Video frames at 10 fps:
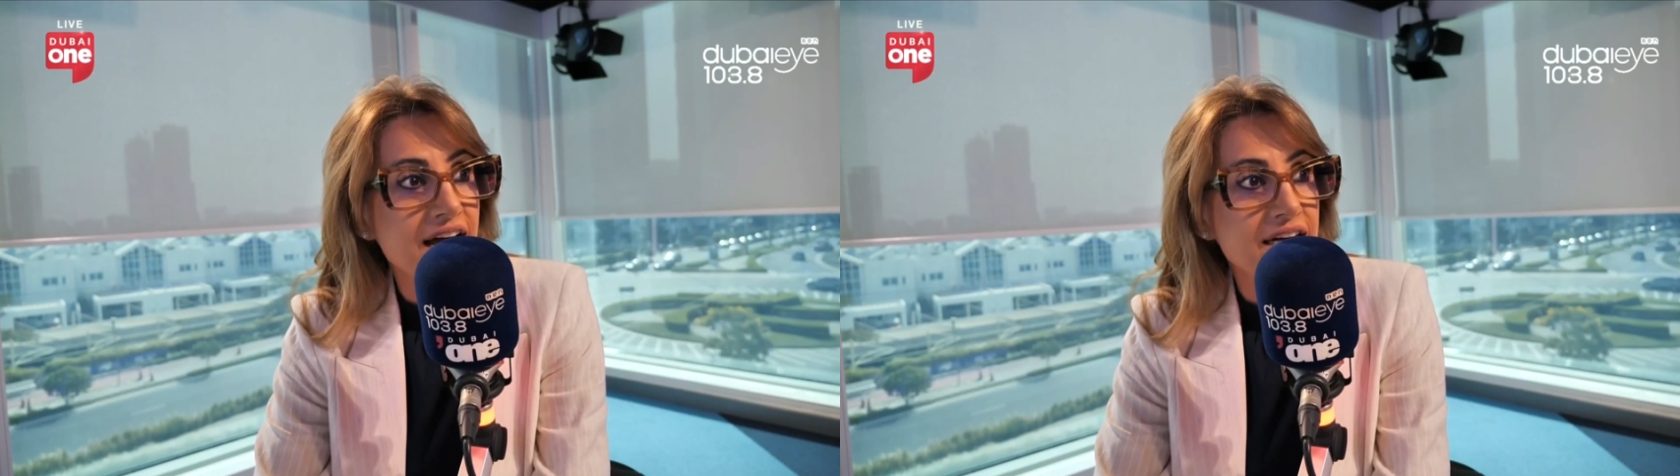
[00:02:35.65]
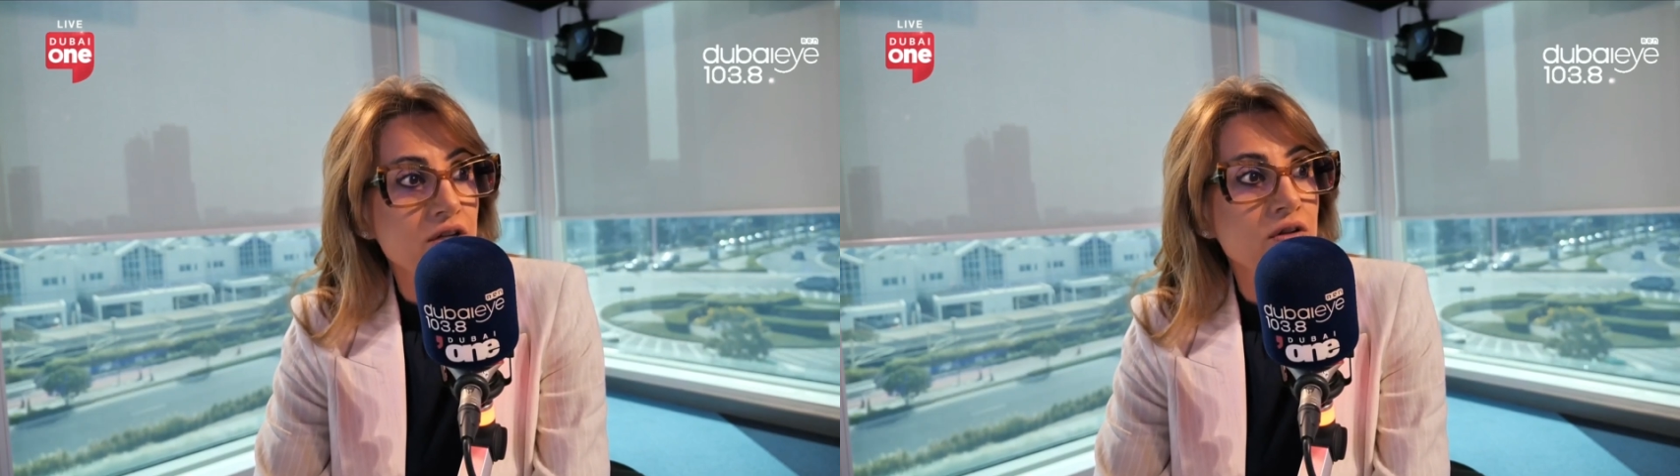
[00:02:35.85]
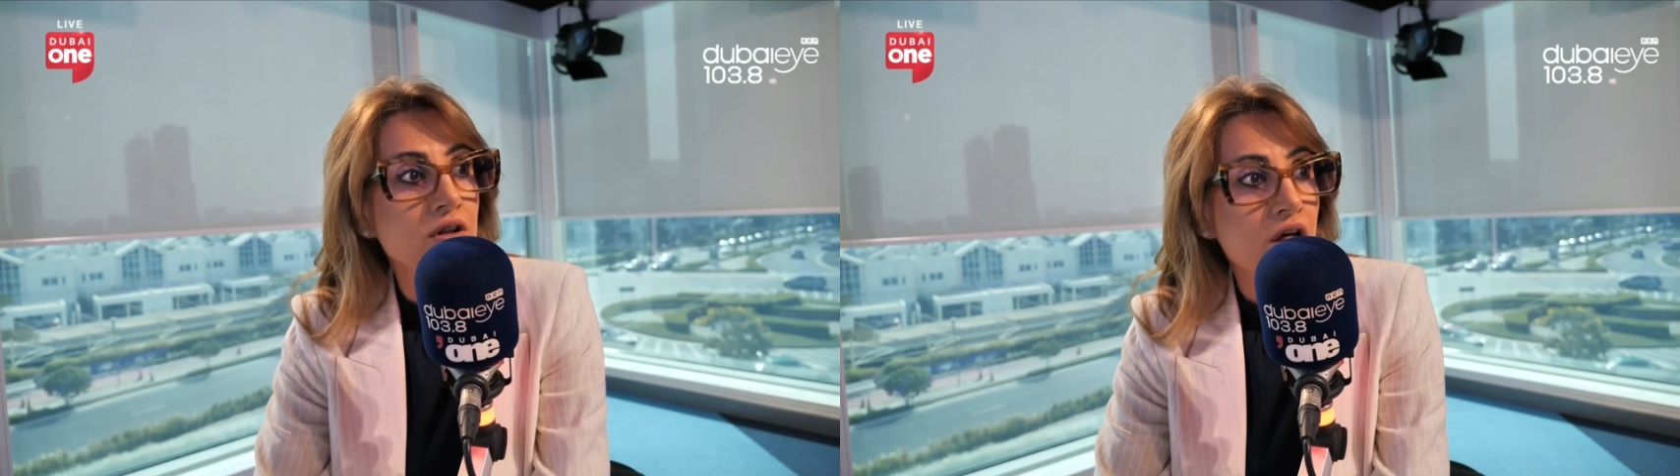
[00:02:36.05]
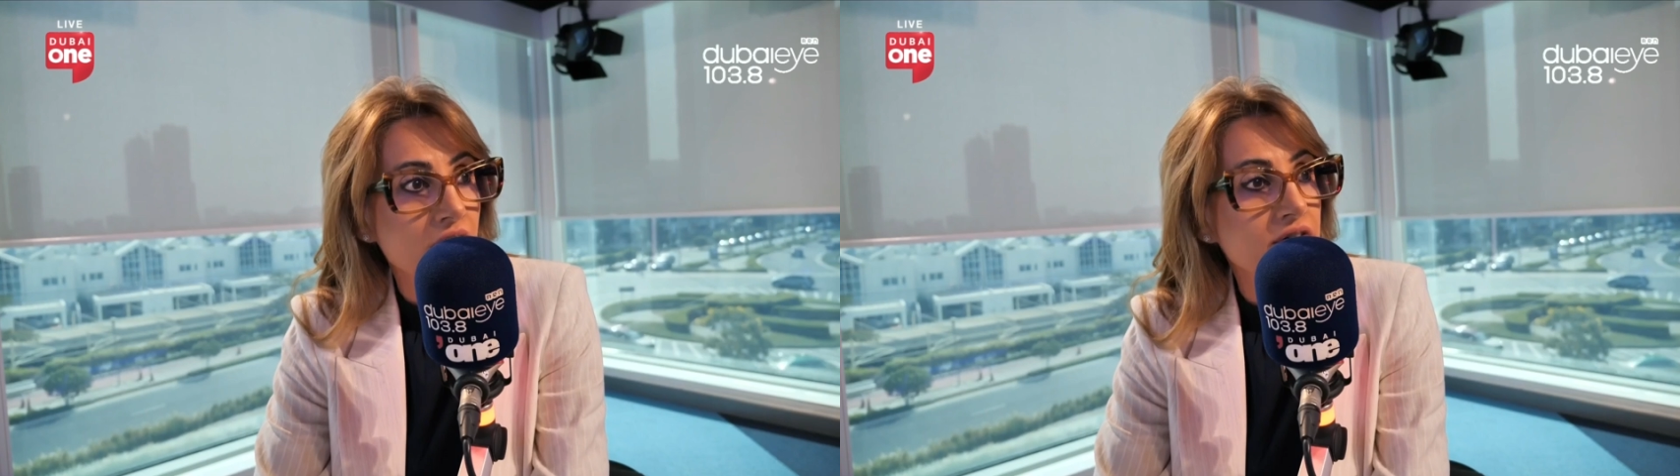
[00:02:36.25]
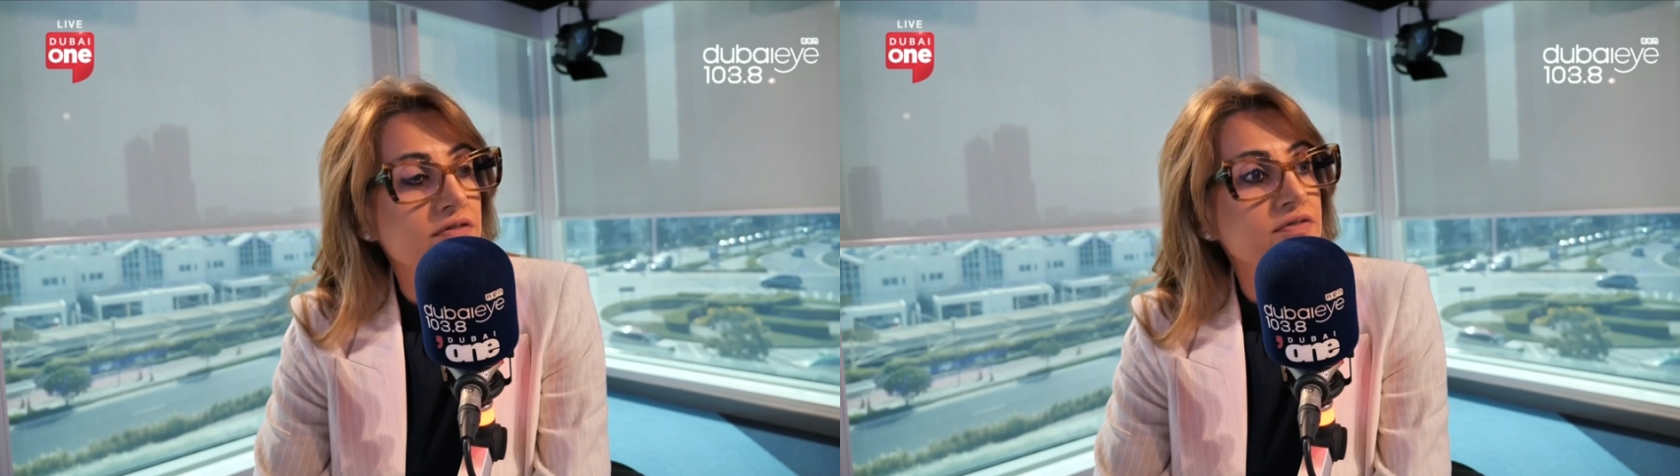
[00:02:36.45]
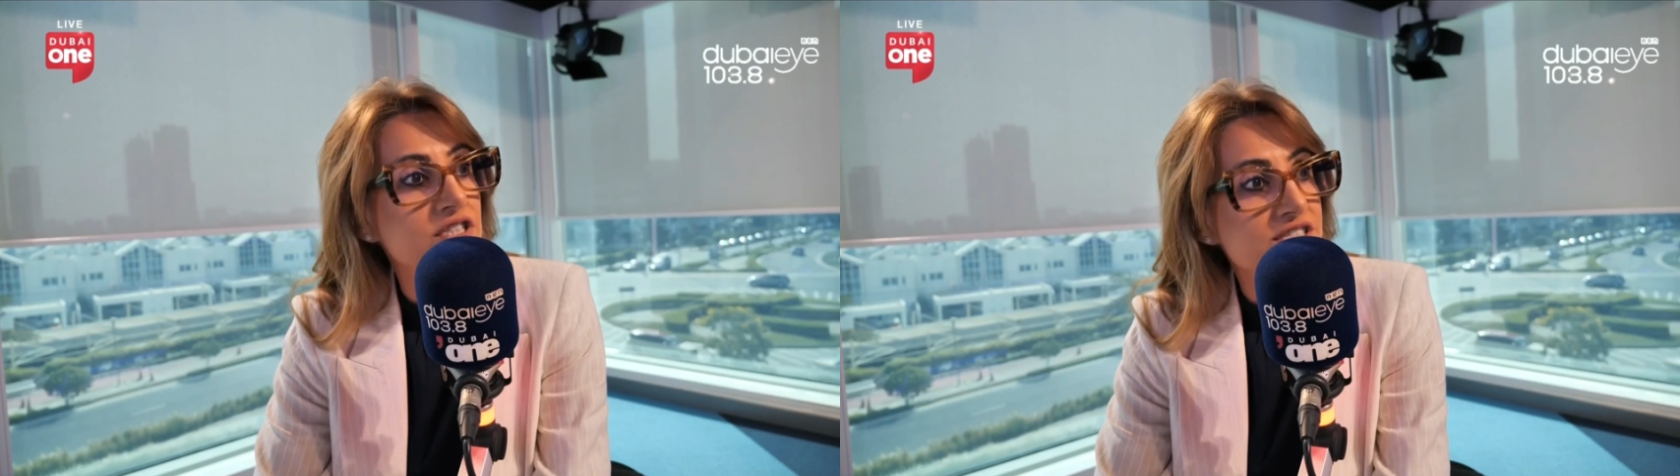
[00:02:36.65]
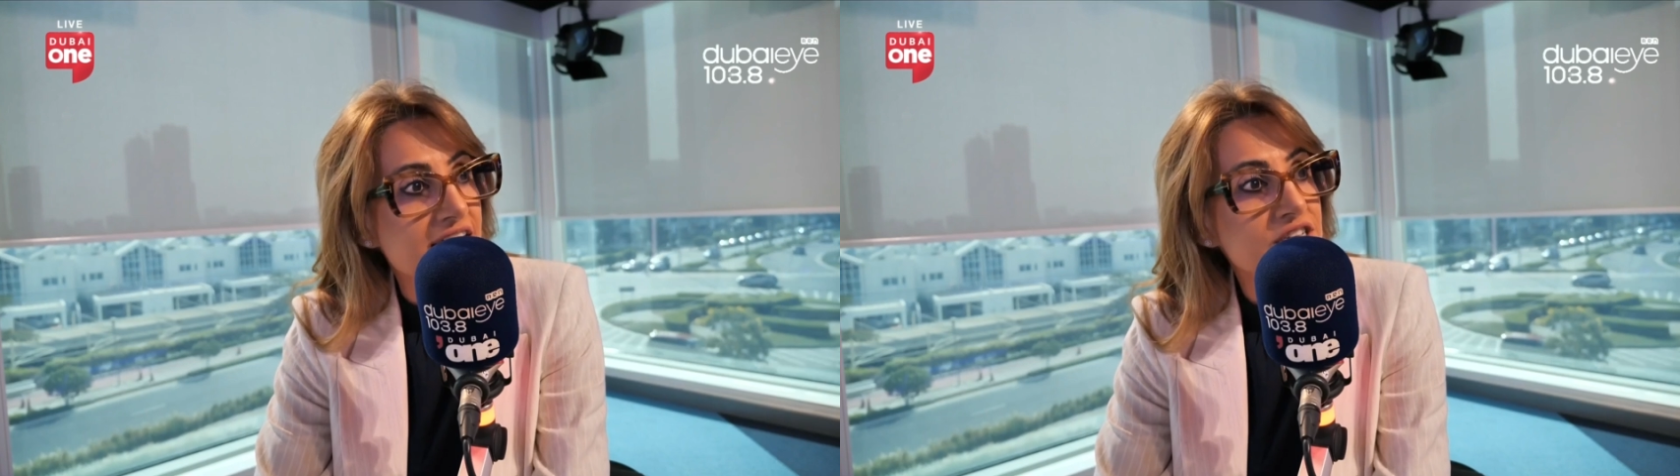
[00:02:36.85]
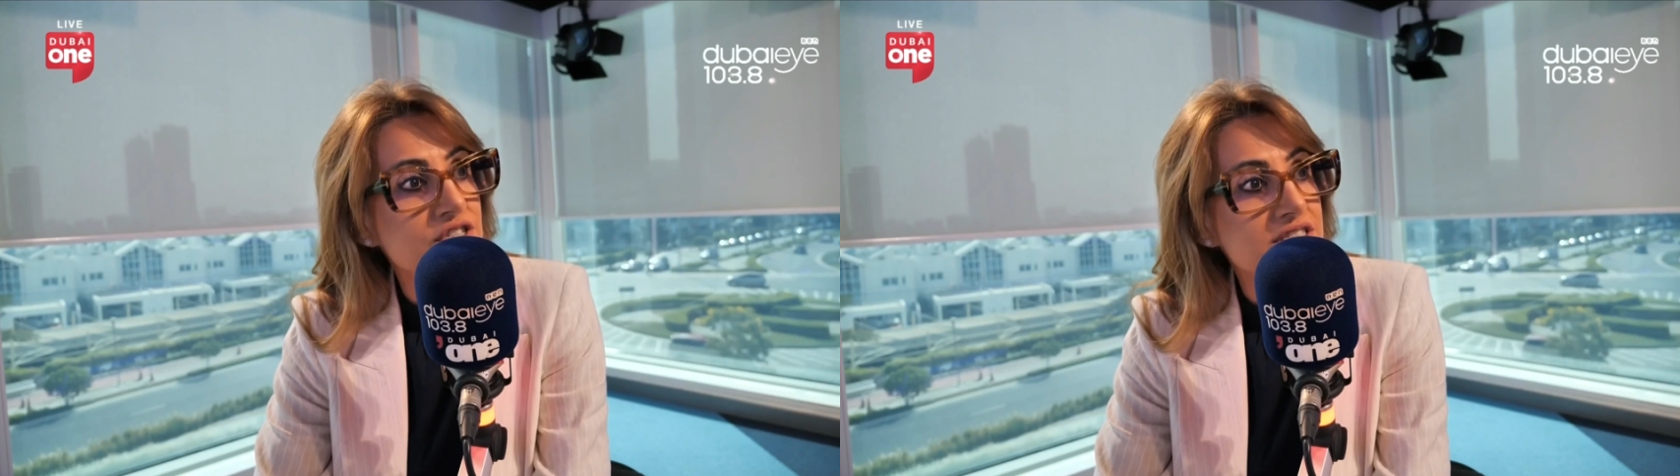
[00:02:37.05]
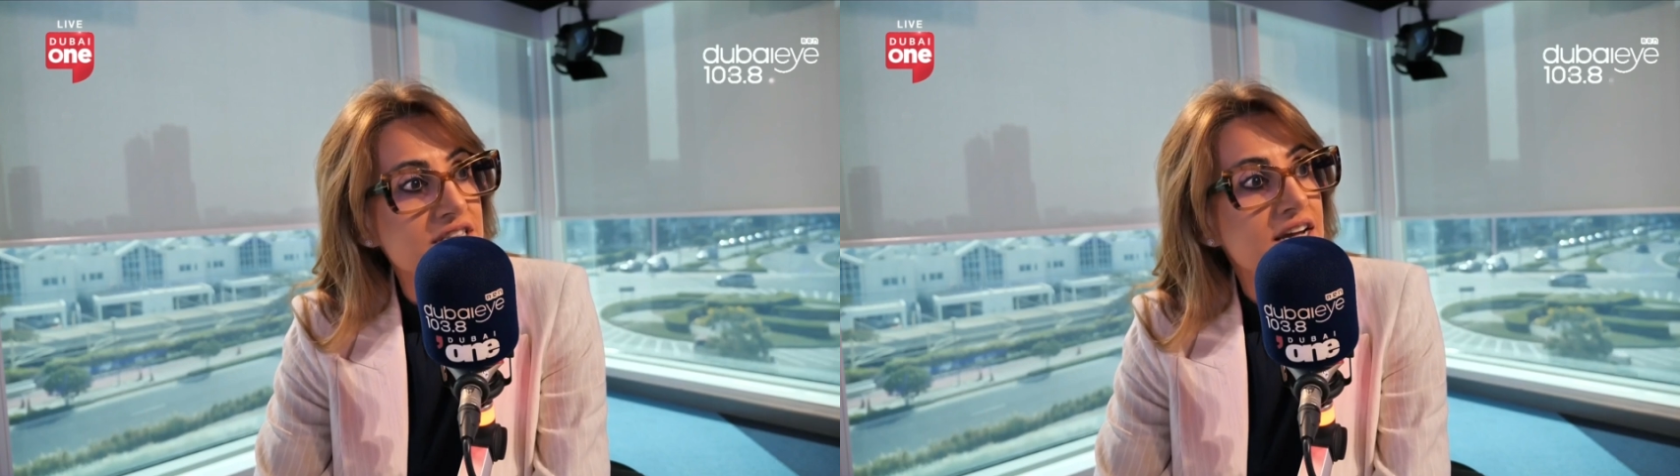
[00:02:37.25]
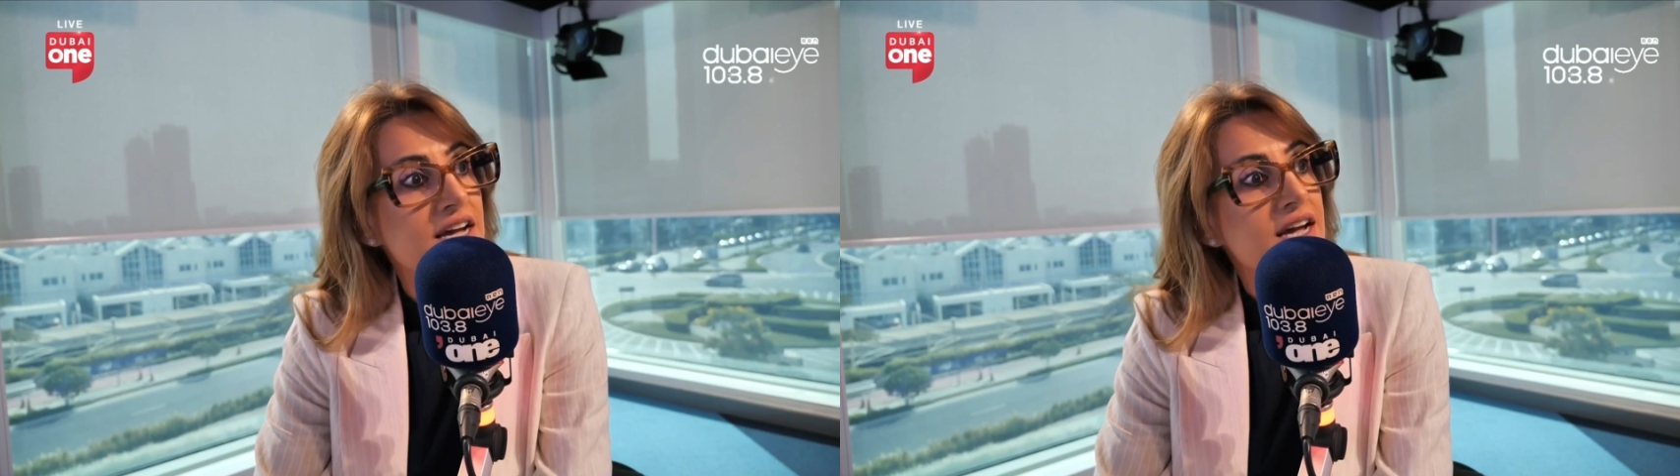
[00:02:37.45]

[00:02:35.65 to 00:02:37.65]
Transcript: had a lot of transactions